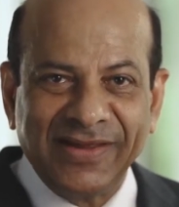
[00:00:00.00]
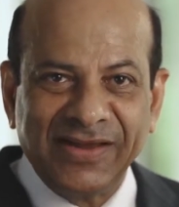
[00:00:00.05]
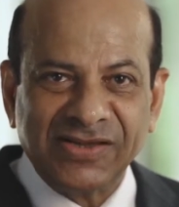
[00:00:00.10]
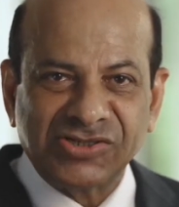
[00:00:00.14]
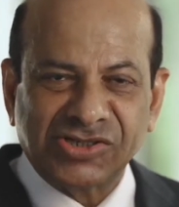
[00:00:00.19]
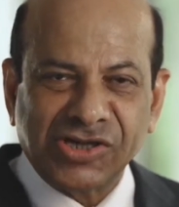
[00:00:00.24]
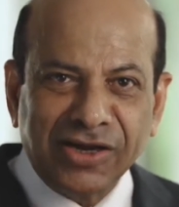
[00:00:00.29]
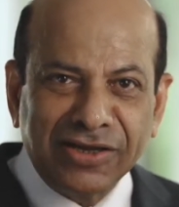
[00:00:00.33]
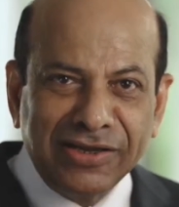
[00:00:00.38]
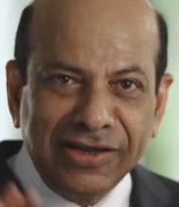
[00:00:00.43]

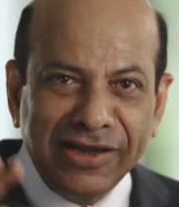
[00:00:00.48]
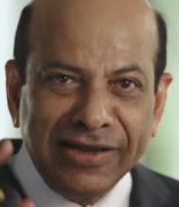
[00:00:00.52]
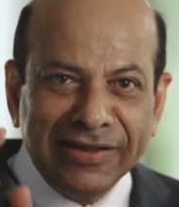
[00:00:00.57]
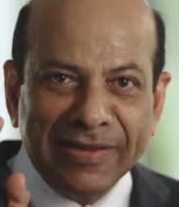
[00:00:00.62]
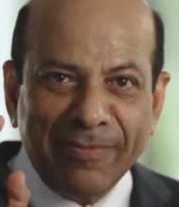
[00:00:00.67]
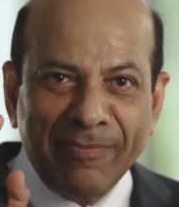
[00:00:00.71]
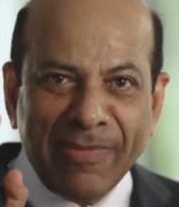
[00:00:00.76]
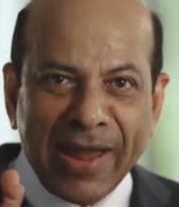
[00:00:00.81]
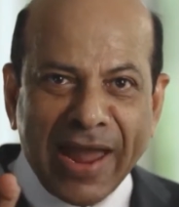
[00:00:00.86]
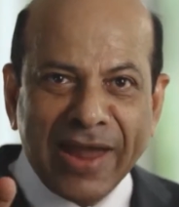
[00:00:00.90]
Certainly,
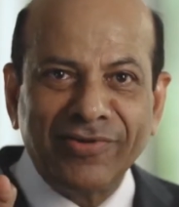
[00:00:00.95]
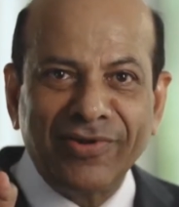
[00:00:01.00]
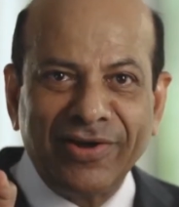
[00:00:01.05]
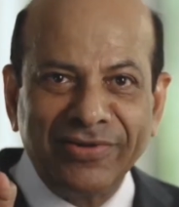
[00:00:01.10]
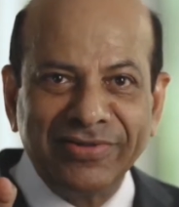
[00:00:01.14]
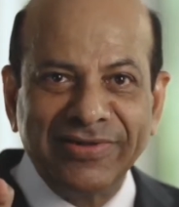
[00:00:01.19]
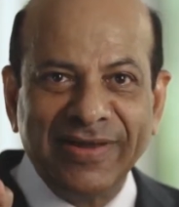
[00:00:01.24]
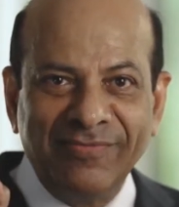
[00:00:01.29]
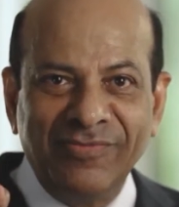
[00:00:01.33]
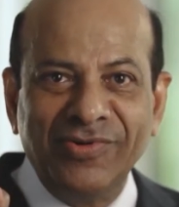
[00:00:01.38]
the man
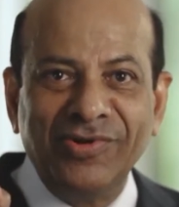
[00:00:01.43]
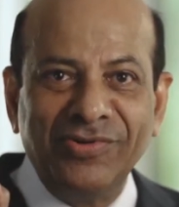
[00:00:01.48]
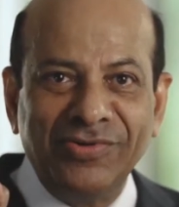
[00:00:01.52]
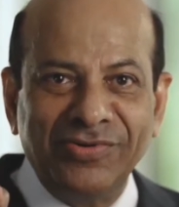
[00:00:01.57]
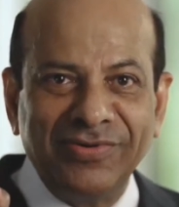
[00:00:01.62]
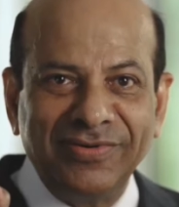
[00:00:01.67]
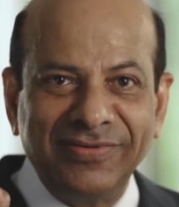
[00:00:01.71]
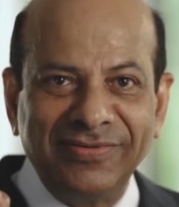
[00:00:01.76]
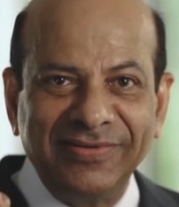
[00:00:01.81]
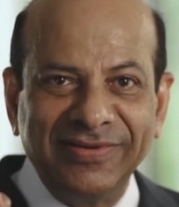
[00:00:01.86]
on the
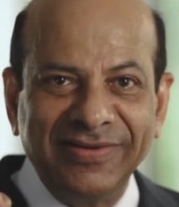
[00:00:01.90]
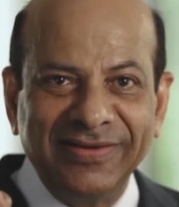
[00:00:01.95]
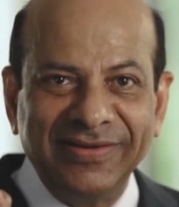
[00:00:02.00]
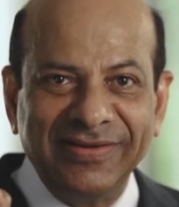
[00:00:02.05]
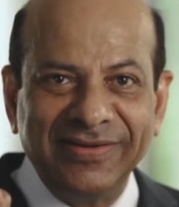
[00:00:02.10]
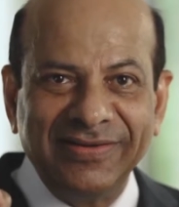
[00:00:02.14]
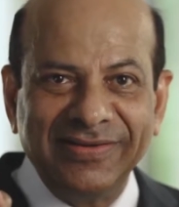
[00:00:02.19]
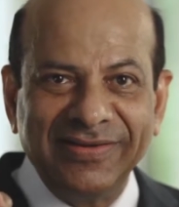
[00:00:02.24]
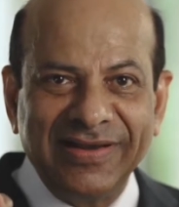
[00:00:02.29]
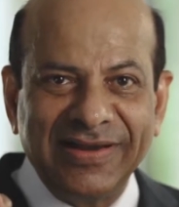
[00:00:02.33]
moon
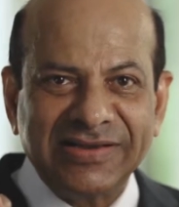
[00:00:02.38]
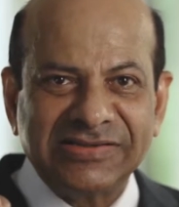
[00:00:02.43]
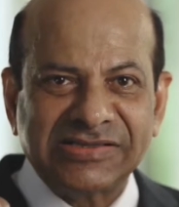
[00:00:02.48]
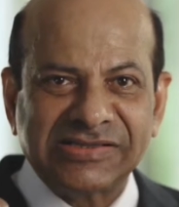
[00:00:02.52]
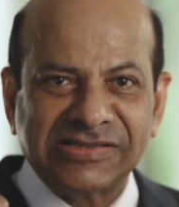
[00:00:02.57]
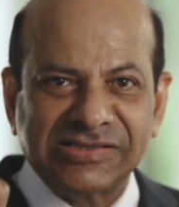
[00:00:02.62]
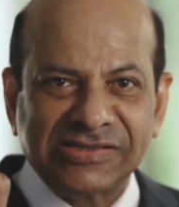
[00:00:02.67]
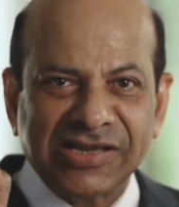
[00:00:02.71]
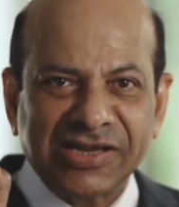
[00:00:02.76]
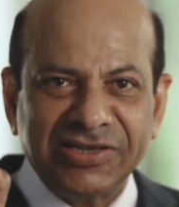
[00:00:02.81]
has
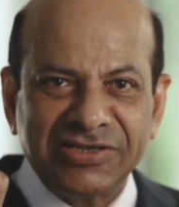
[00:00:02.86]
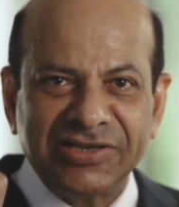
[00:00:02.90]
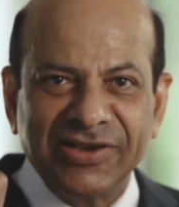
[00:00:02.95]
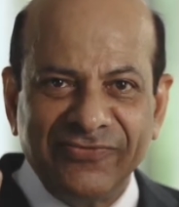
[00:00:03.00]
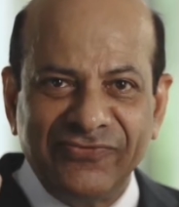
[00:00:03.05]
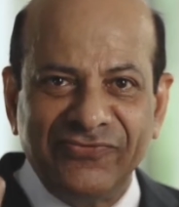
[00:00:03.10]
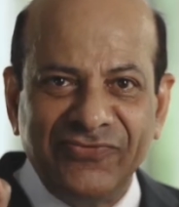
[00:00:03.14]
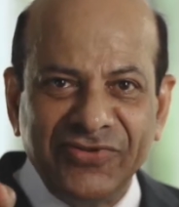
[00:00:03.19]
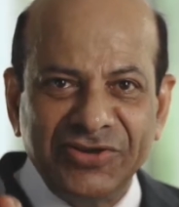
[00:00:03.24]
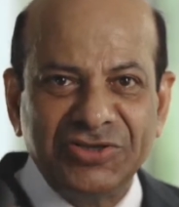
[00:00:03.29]
such a
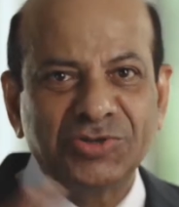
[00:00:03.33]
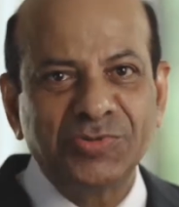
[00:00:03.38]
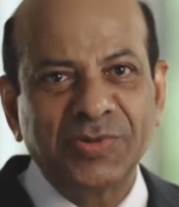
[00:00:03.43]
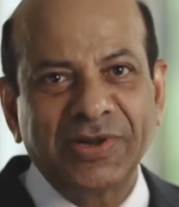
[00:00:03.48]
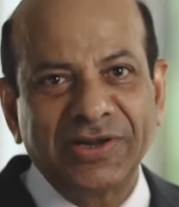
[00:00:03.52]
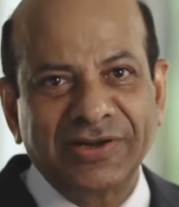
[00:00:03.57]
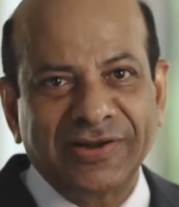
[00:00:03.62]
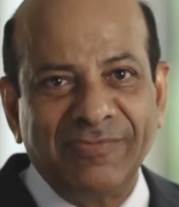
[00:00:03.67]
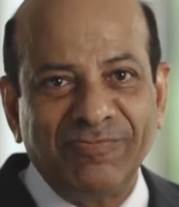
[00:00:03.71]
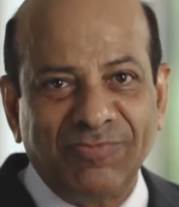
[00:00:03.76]

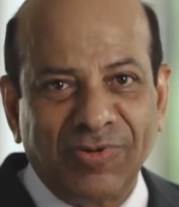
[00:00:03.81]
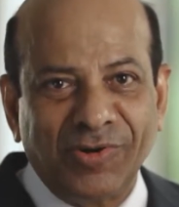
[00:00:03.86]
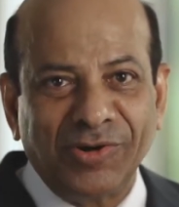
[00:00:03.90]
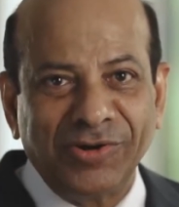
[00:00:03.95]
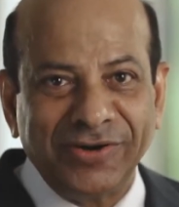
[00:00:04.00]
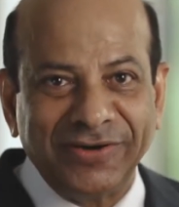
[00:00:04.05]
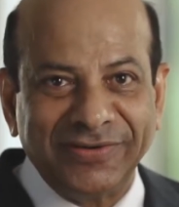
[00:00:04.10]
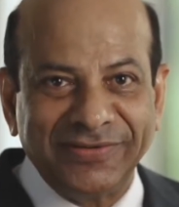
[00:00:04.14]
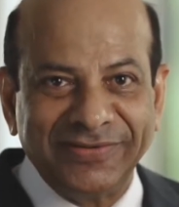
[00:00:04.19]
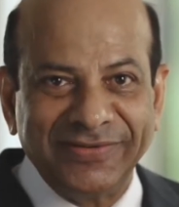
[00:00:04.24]
visual
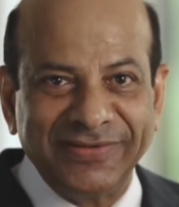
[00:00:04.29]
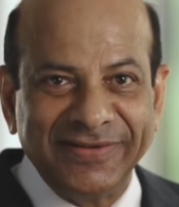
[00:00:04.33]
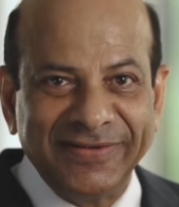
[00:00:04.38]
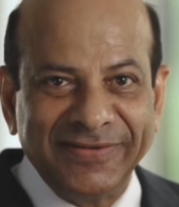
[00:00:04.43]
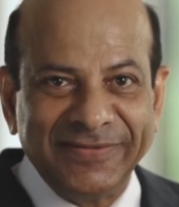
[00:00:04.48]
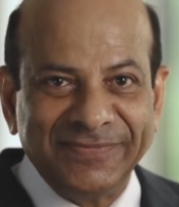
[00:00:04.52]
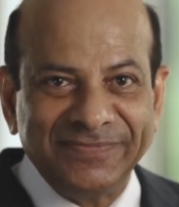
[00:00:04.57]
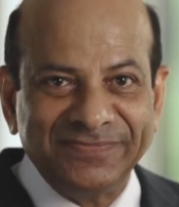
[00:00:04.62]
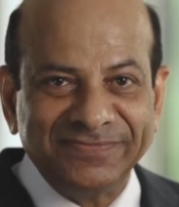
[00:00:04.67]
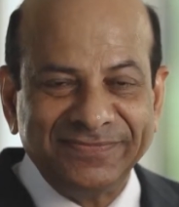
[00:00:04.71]
component
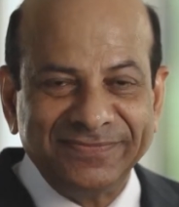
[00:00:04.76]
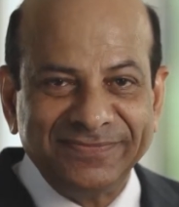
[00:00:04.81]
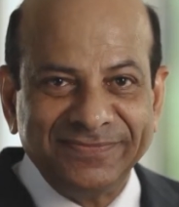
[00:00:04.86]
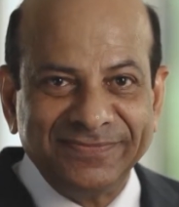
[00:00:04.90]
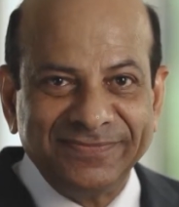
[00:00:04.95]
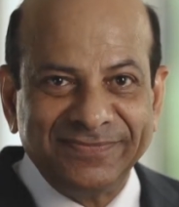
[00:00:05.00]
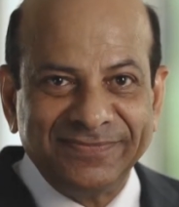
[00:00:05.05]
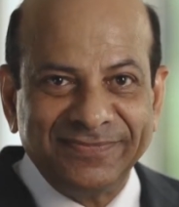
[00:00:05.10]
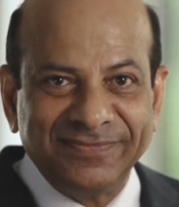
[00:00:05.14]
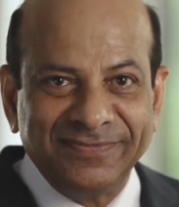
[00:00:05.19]

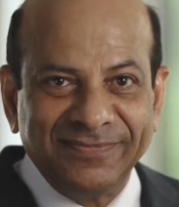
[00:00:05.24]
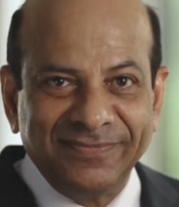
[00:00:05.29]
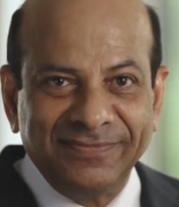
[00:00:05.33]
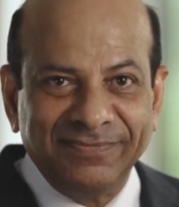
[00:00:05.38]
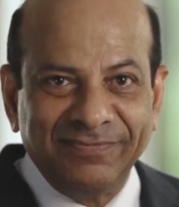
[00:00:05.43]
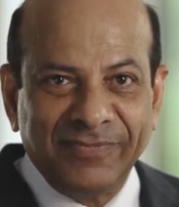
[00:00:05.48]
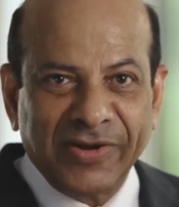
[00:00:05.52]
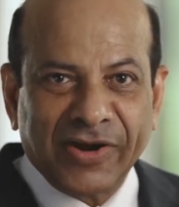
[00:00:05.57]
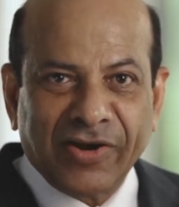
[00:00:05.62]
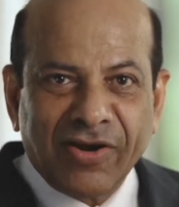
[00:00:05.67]

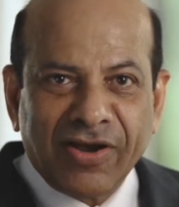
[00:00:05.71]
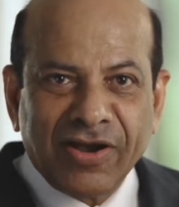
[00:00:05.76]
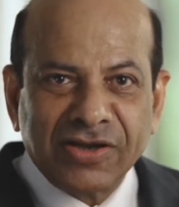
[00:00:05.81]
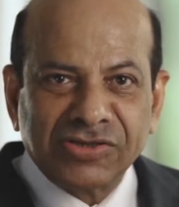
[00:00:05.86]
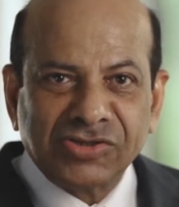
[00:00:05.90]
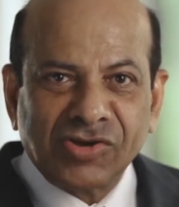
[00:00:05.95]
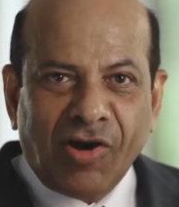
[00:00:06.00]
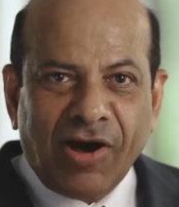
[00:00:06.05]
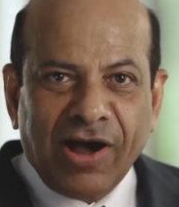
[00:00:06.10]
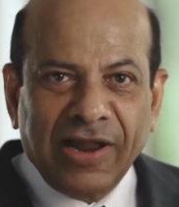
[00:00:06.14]

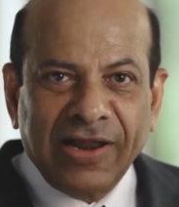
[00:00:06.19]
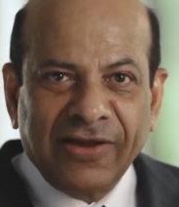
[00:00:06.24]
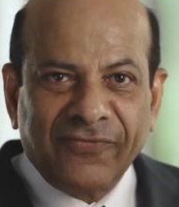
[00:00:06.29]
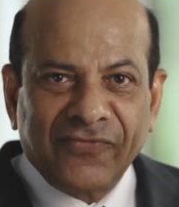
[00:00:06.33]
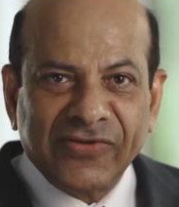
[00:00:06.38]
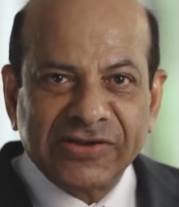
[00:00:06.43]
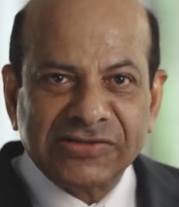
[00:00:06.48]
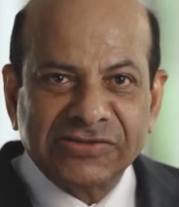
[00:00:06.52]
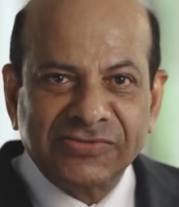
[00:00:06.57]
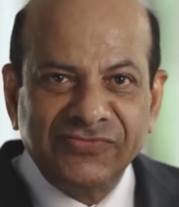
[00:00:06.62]
because all
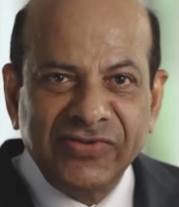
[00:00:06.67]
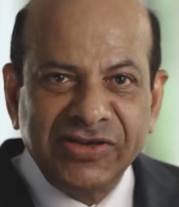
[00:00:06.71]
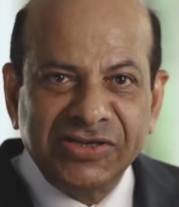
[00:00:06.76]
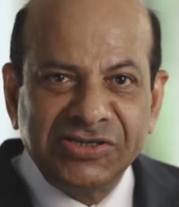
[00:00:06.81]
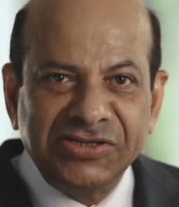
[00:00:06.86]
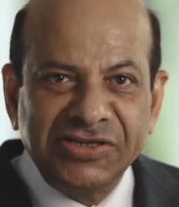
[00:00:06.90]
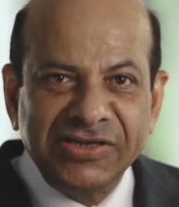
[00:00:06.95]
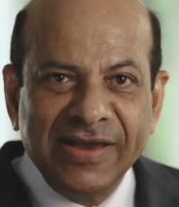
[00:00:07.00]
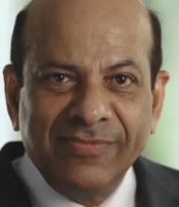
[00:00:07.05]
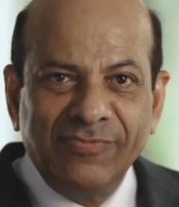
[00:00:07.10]
of us, we
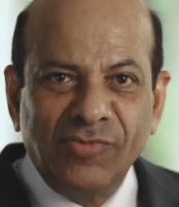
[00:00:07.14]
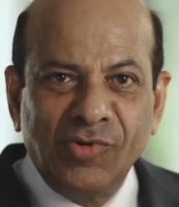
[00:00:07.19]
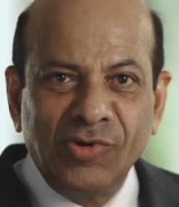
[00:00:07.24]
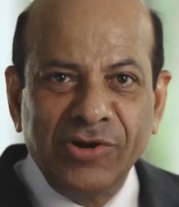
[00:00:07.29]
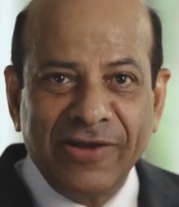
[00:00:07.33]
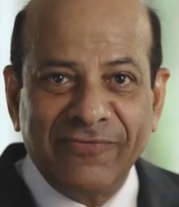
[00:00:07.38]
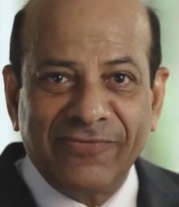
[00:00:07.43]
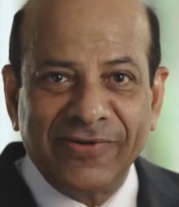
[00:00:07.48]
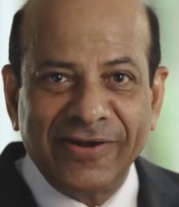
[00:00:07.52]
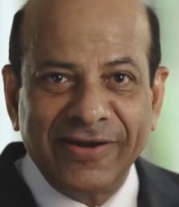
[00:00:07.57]
see a
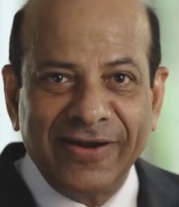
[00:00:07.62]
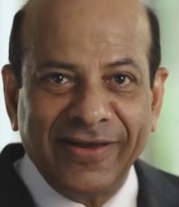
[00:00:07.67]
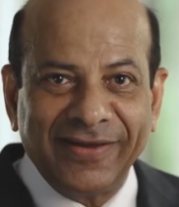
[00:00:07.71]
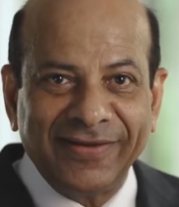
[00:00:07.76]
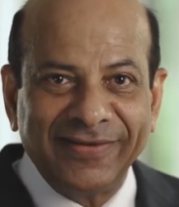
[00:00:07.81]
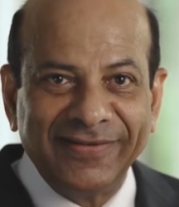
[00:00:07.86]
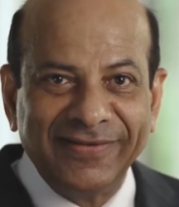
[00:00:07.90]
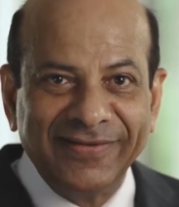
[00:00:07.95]
moon every day.